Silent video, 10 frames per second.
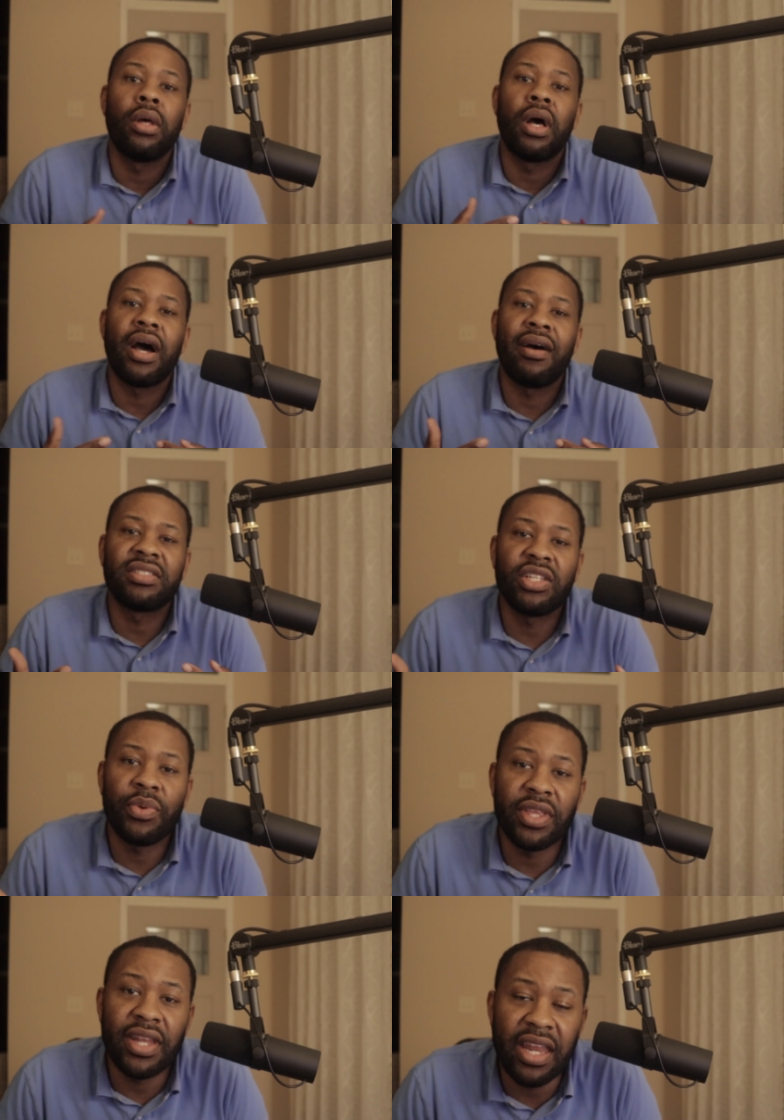obviously
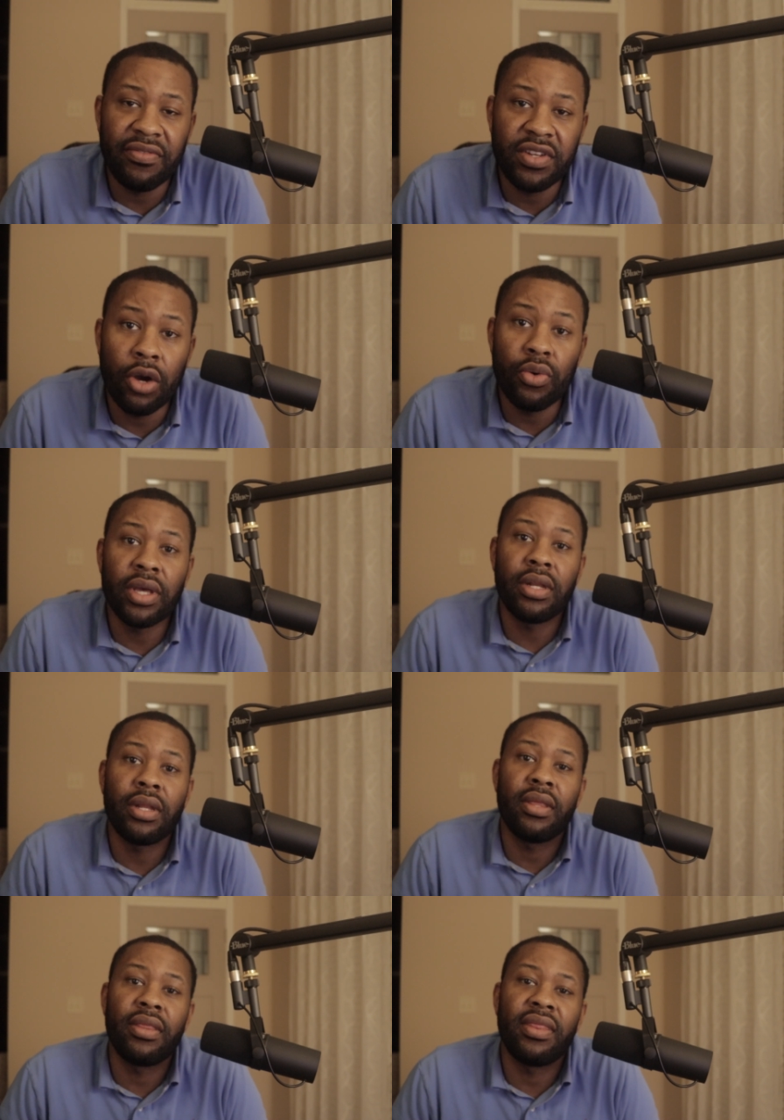with the native
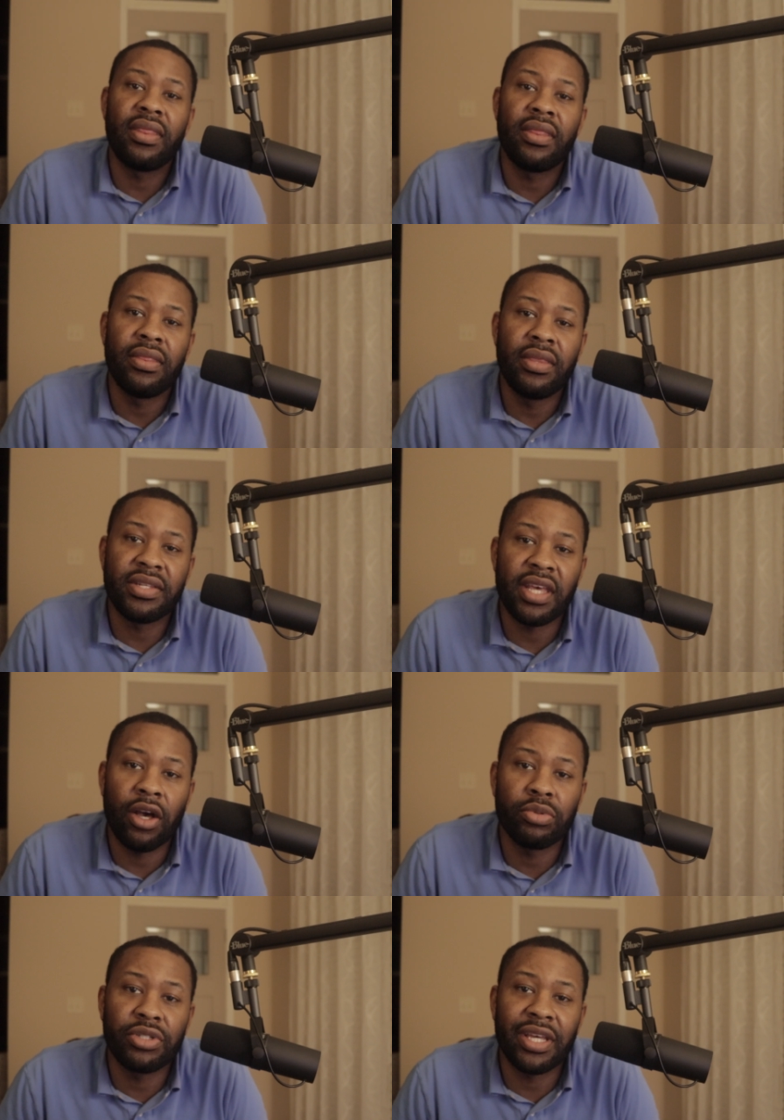token, this
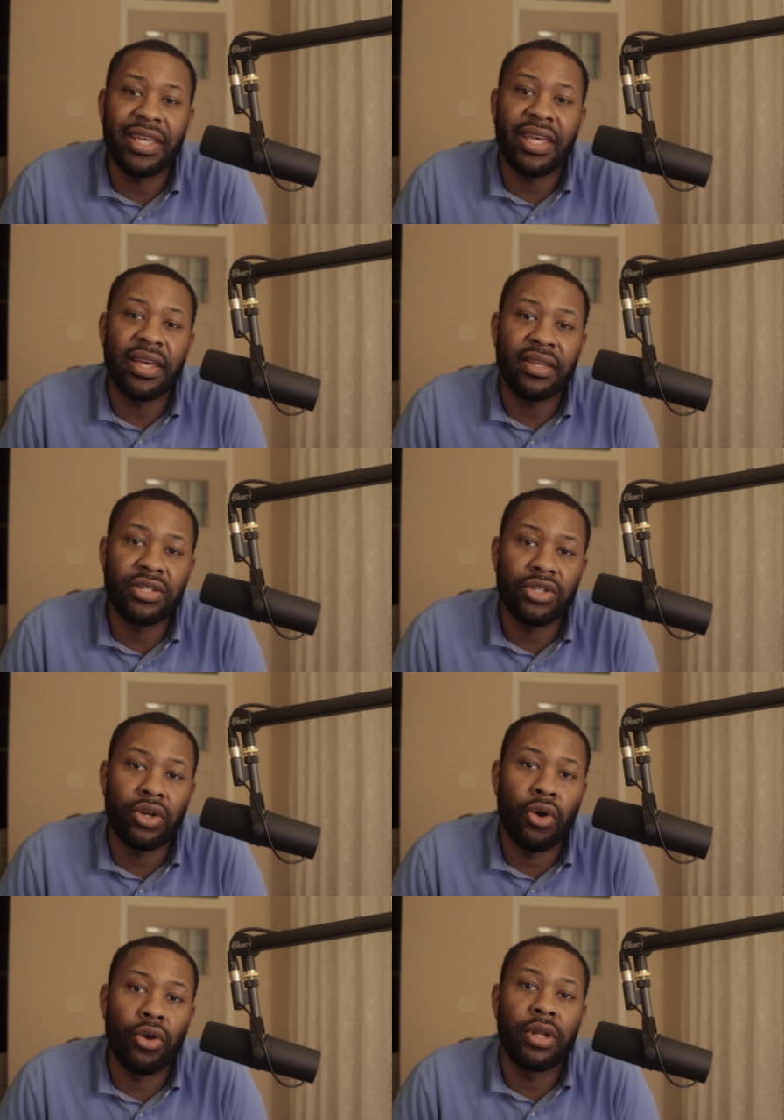helps to
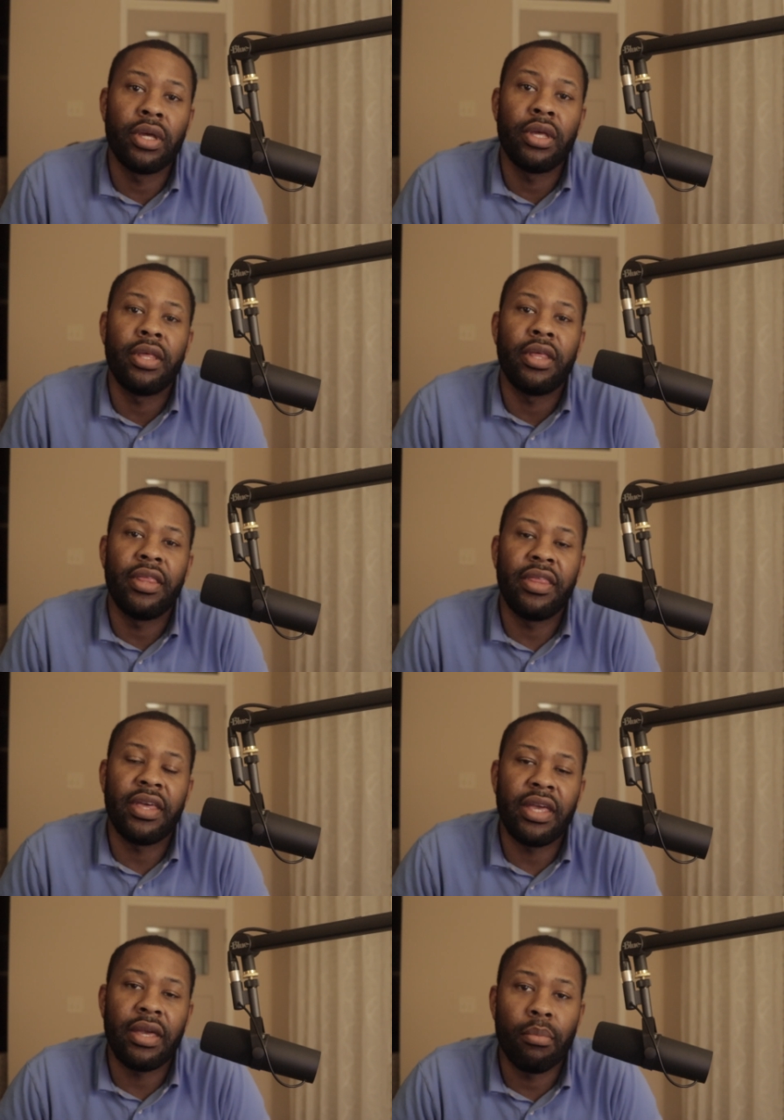kickstart
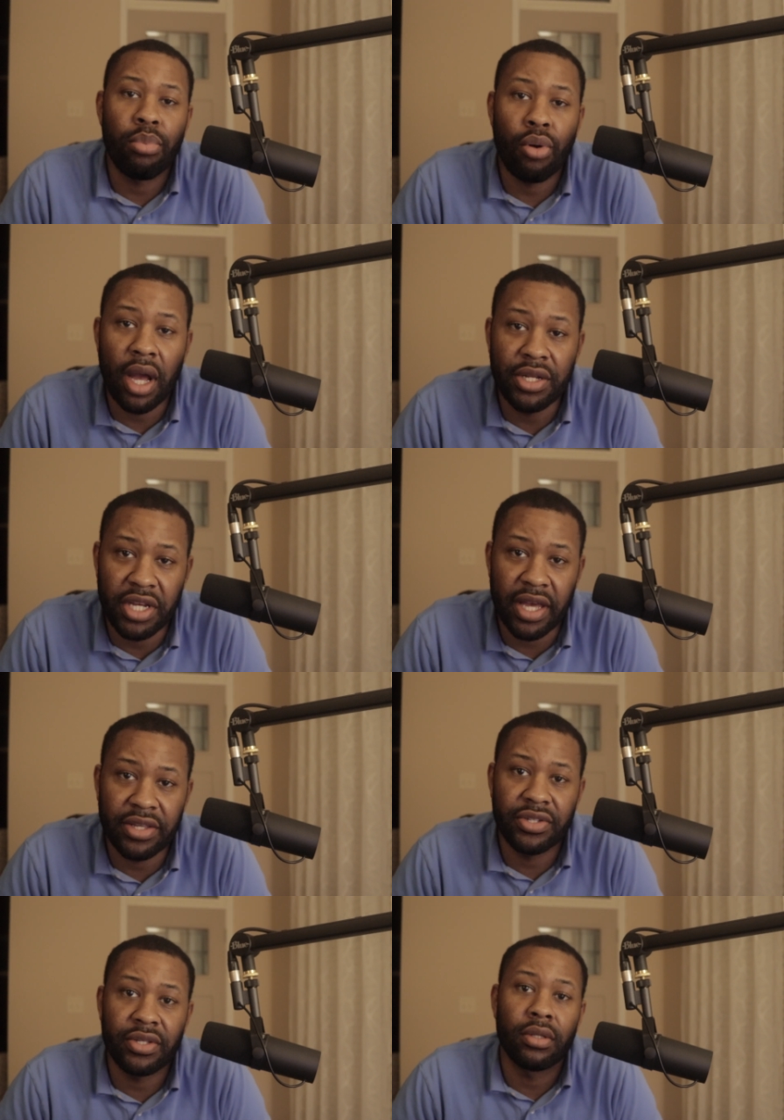the
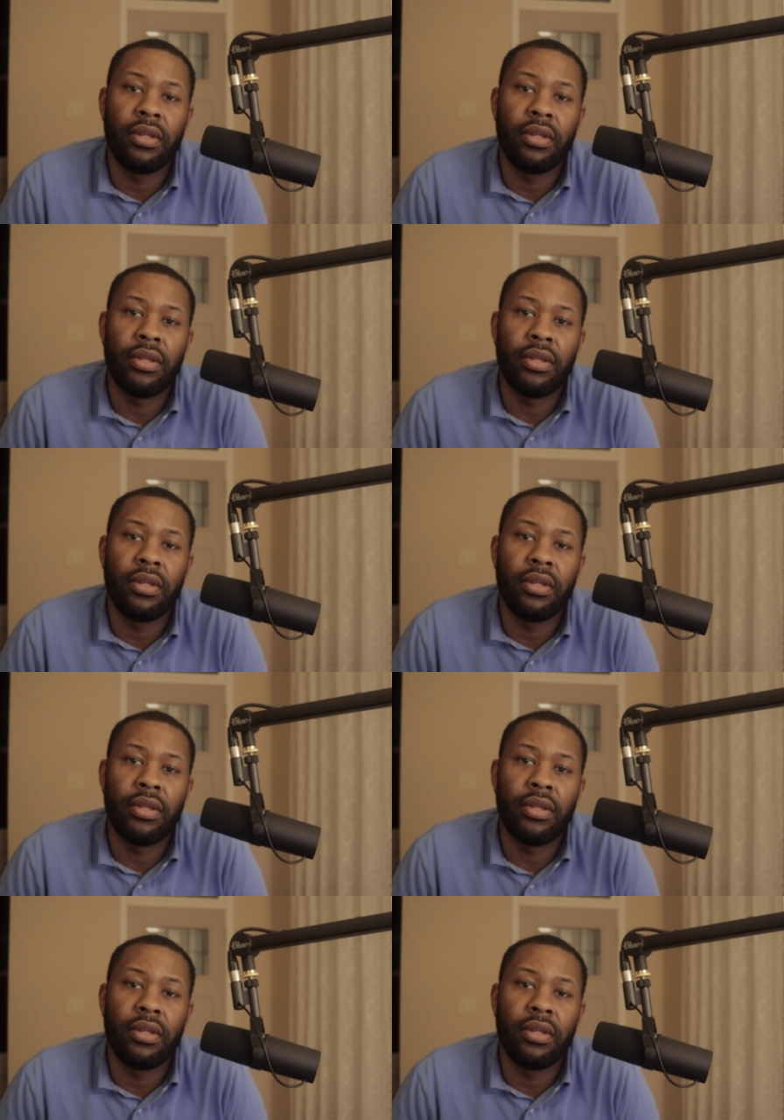projects.